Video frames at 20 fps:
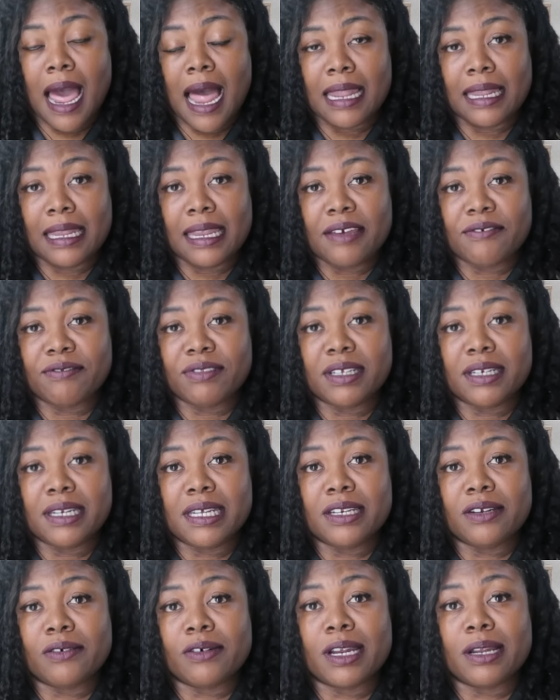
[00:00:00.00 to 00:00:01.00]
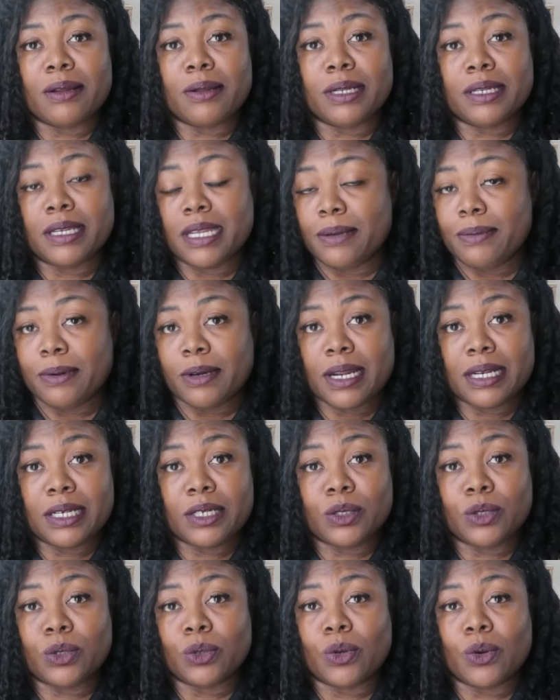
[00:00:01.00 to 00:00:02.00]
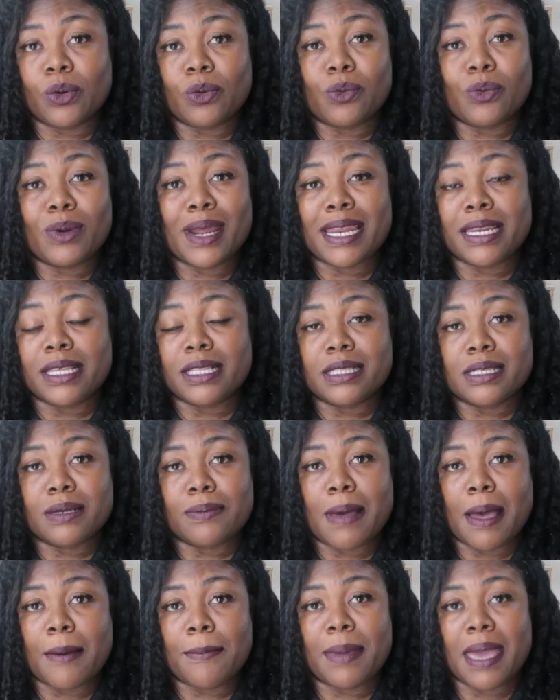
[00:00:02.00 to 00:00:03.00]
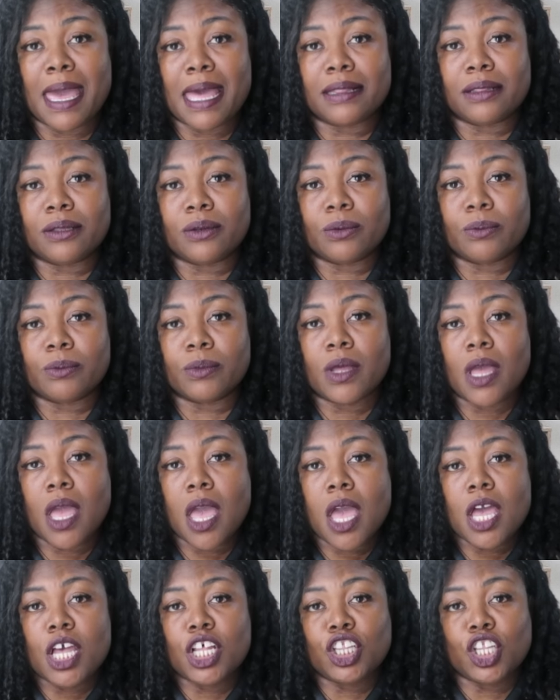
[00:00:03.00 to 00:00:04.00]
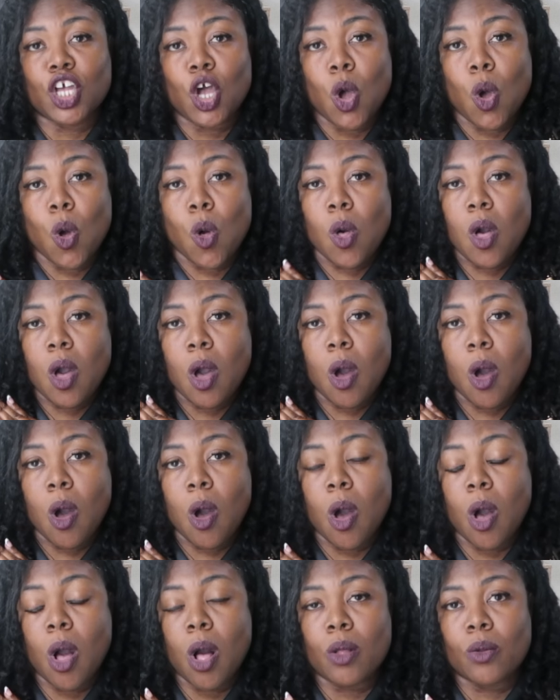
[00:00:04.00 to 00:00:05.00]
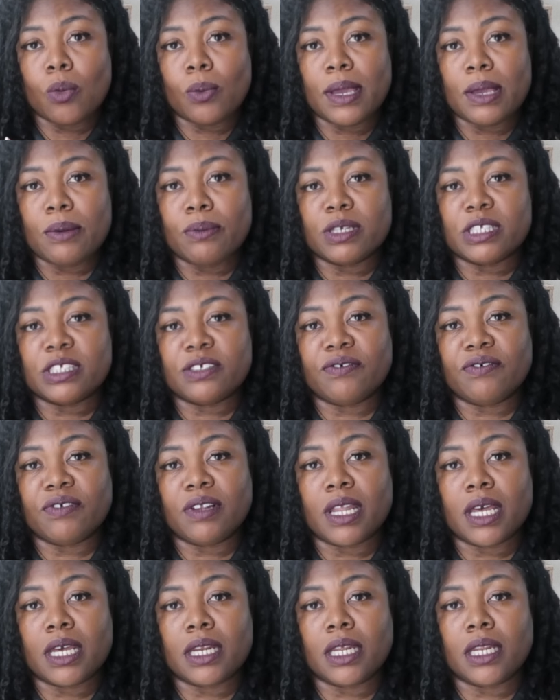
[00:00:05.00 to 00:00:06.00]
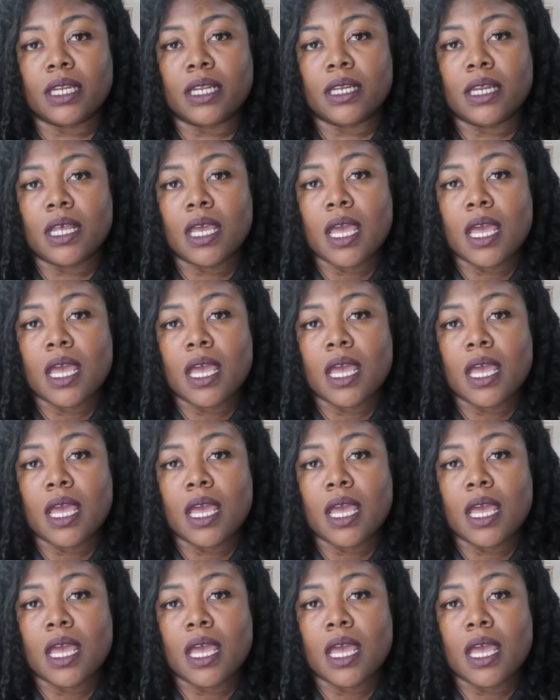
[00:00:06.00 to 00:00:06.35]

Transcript: I left the neighbor at the door, ran into my bathroom. The whole hallway was flooded.